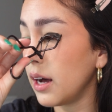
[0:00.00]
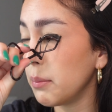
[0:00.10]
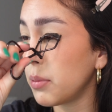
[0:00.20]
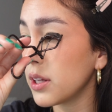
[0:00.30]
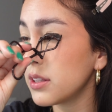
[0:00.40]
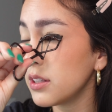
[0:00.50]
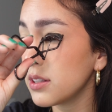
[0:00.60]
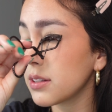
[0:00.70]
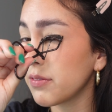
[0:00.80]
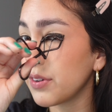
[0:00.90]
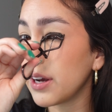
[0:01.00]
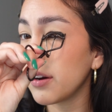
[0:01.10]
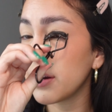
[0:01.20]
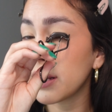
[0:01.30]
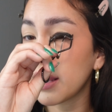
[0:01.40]
I bought this
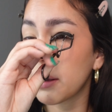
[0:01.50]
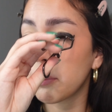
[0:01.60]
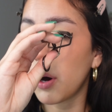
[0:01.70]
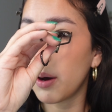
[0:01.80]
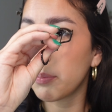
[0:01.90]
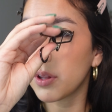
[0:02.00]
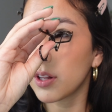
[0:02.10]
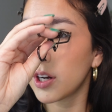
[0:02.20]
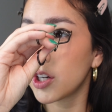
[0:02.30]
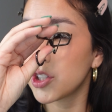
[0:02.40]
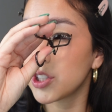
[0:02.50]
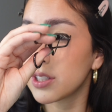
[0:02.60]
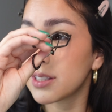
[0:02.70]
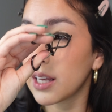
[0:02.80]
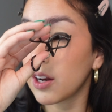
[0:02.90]
very like popular
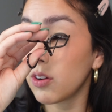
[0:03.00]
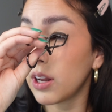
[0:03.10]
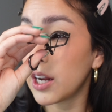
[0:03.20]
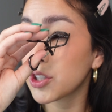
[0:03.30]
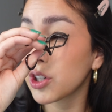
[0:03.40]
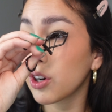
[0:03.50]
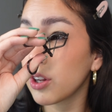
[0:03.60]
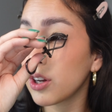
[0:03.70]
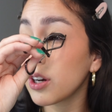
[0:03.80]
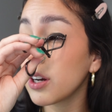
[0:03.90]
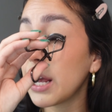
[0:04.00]
Shiseido lash curler.